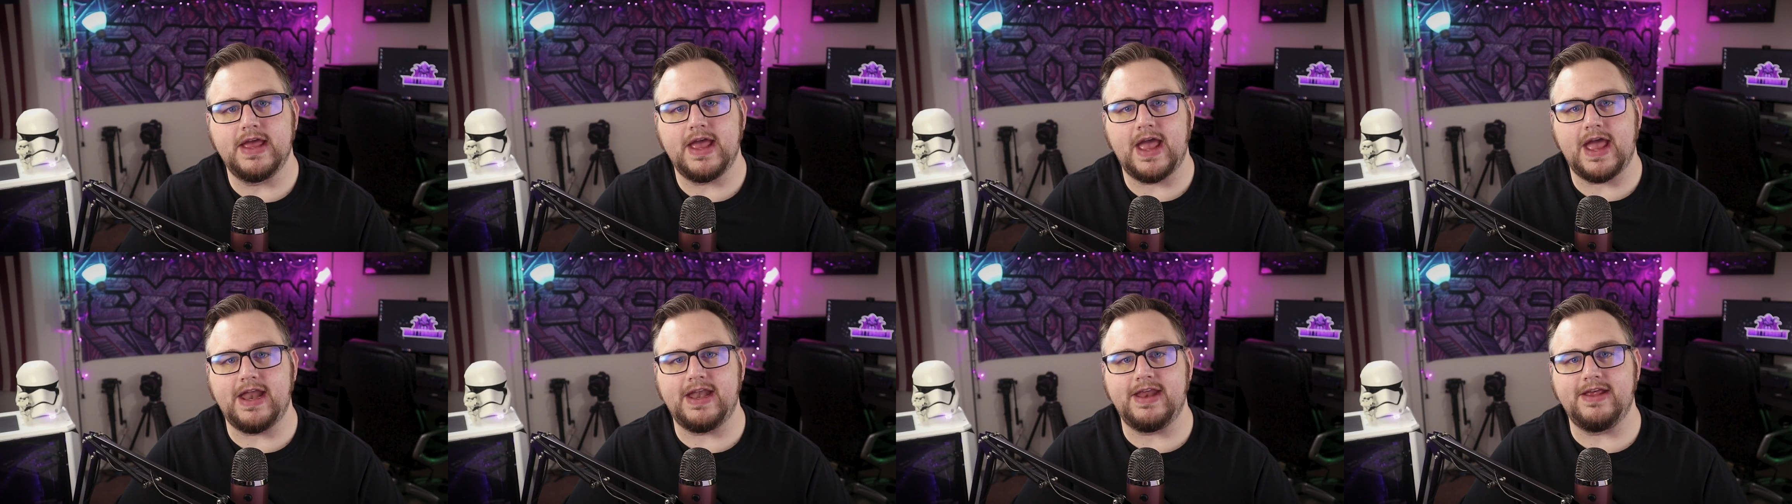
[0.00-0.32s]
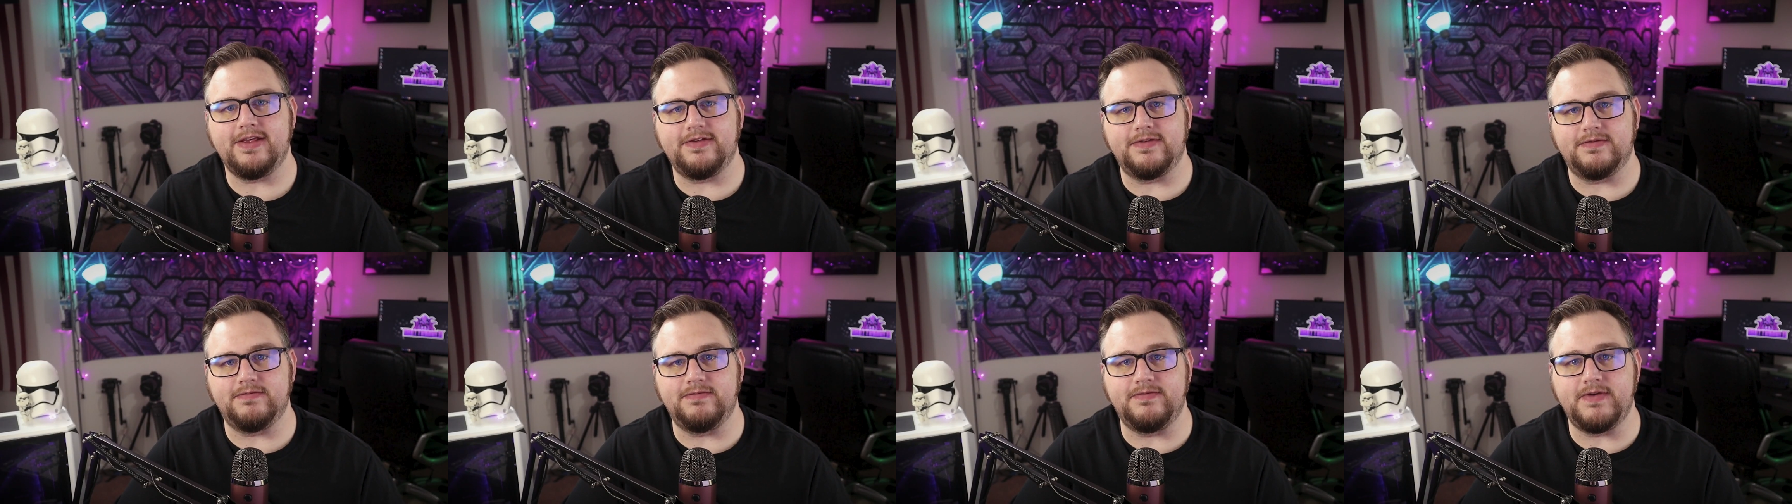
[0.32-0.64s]
and
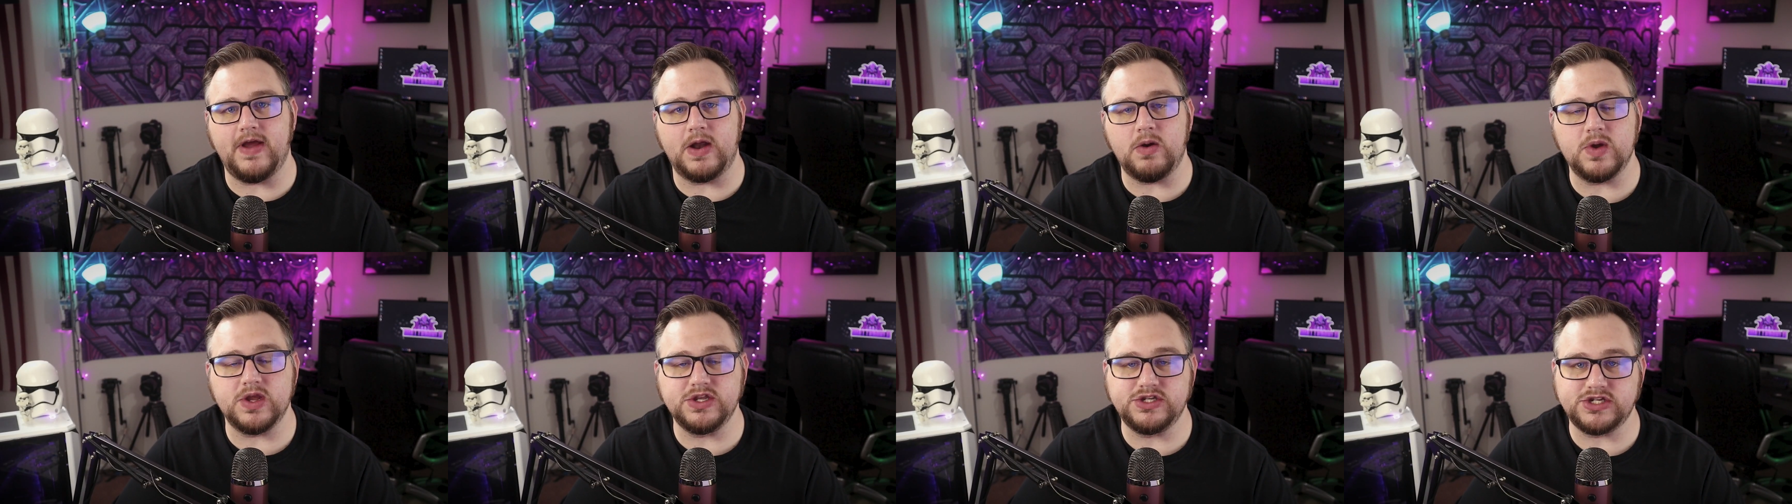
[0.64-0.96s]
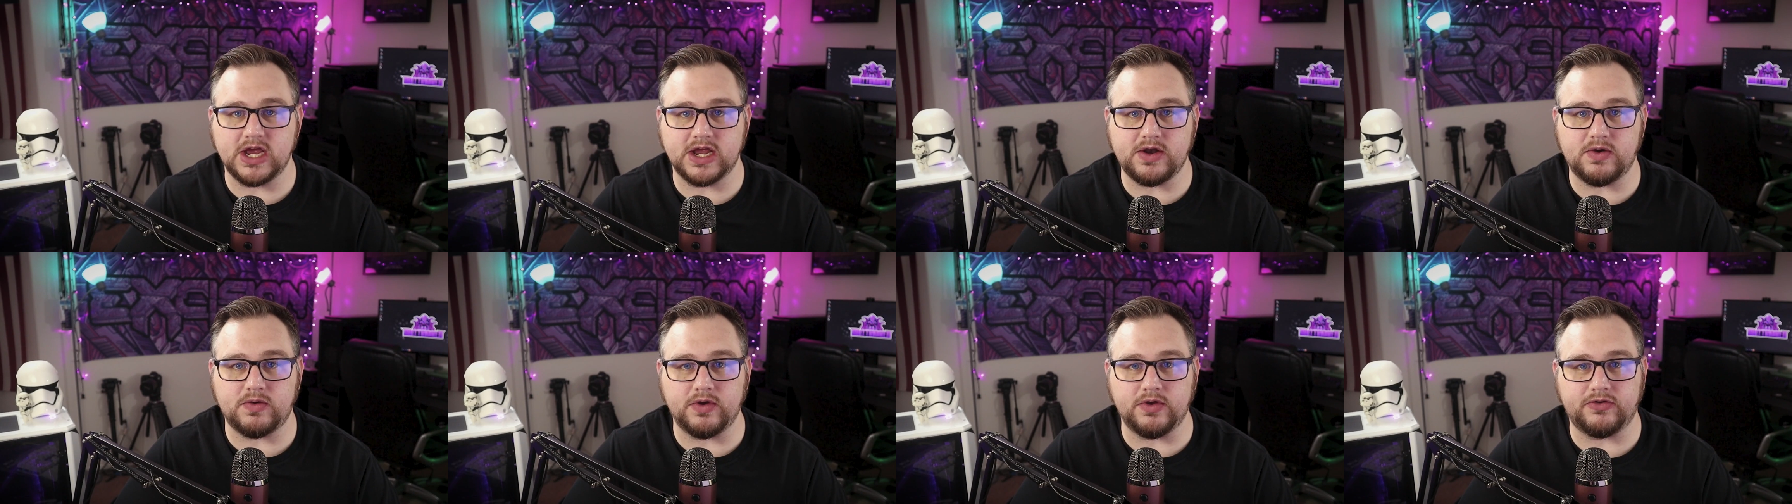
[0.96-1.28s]
his very
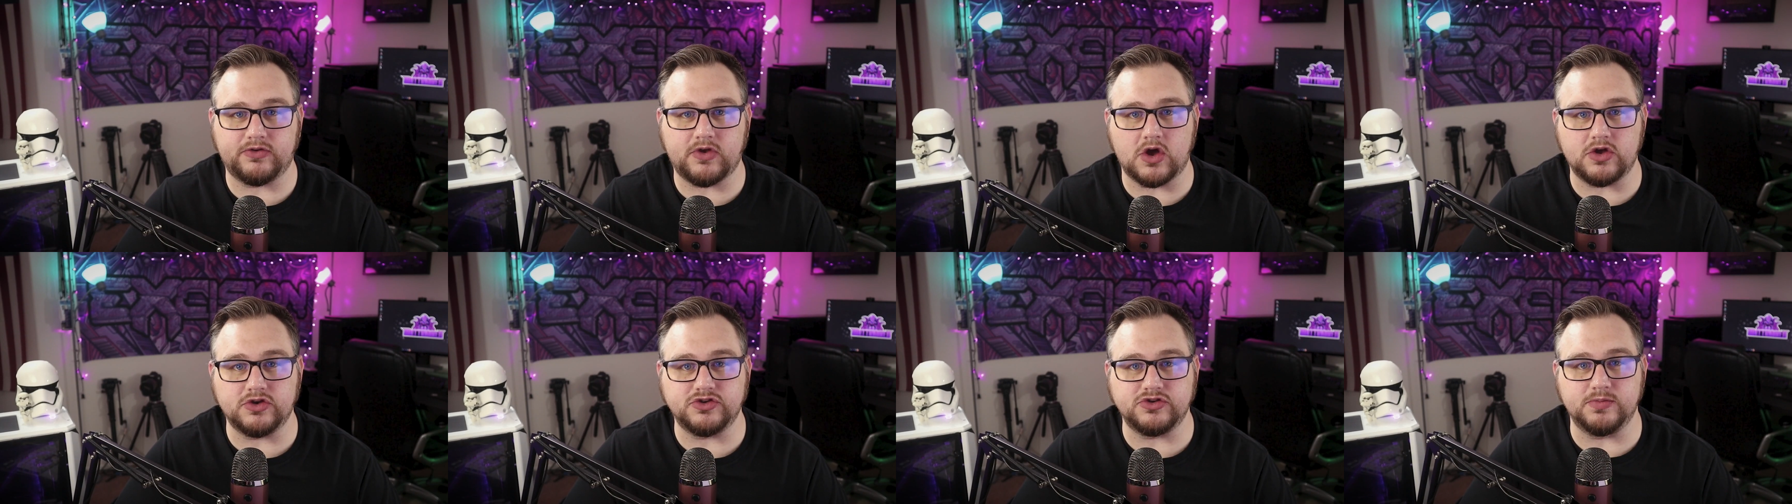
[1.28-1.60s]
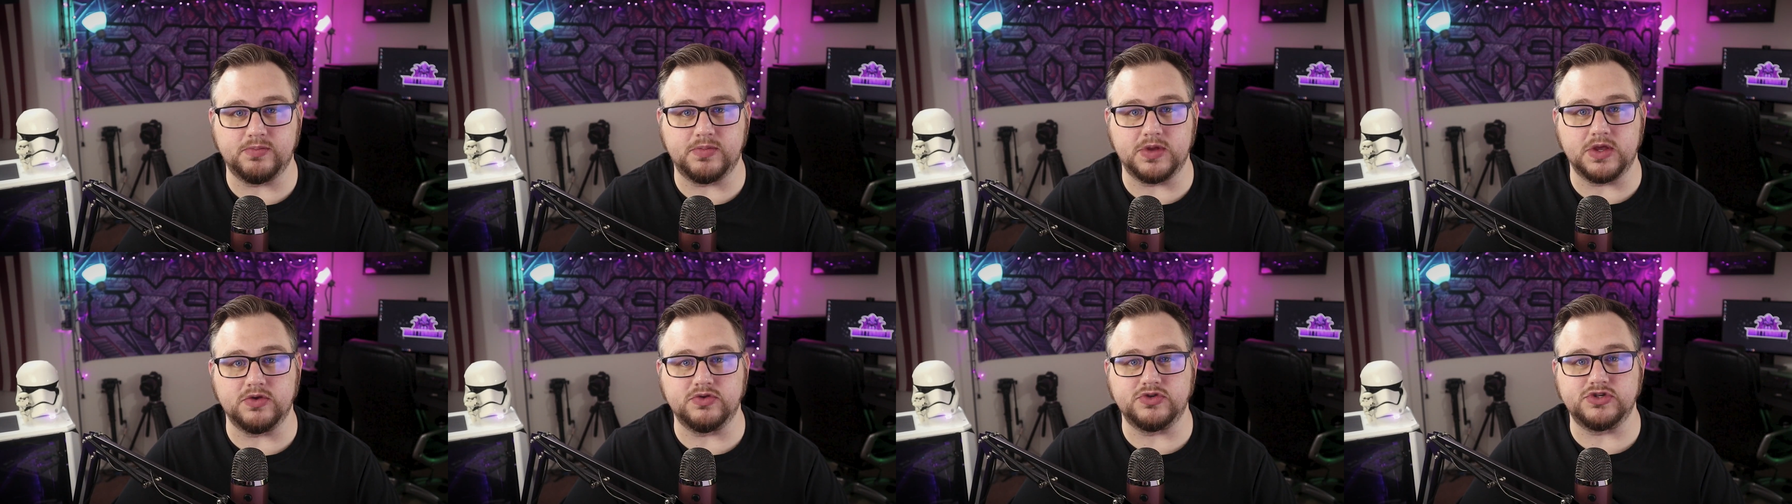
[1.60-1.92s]
generous
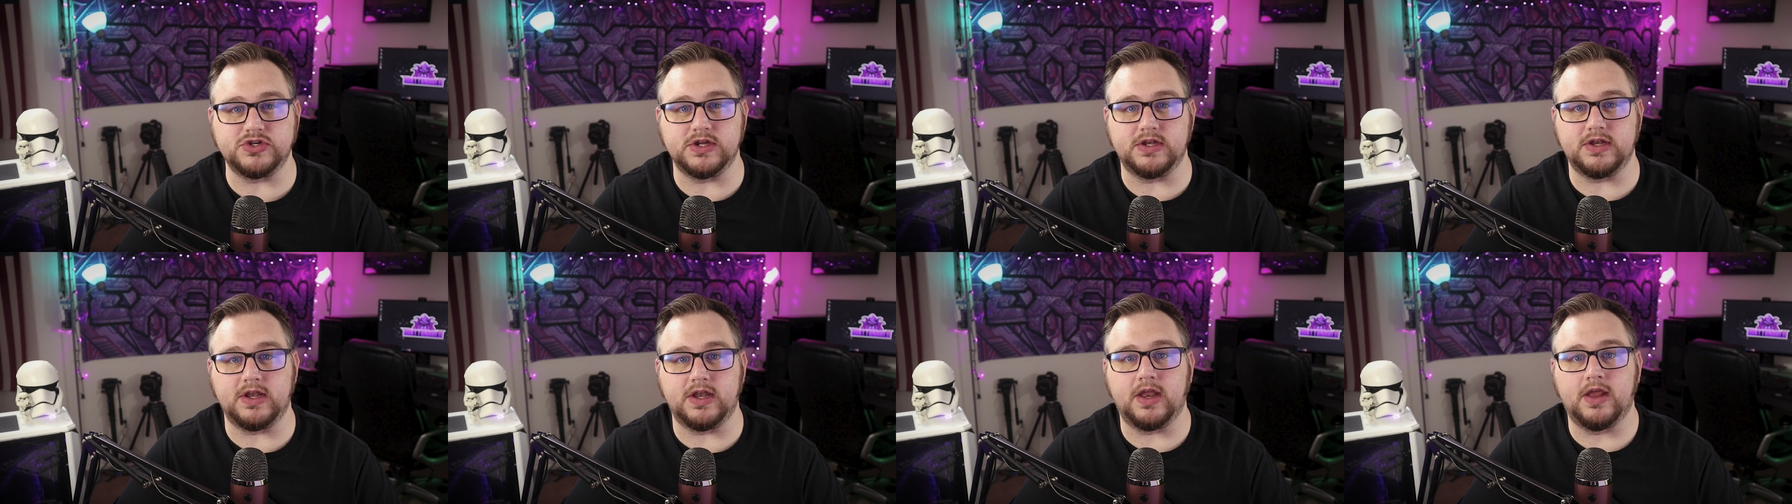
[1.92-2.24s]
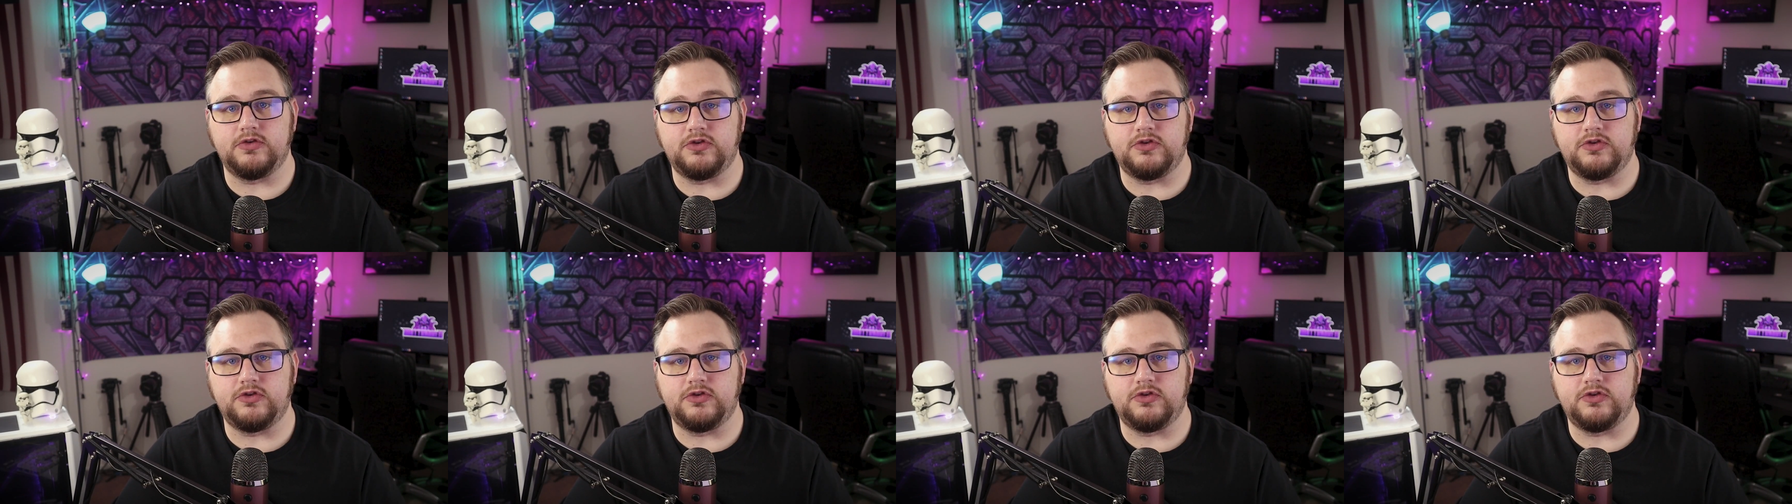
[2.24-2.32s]
contribution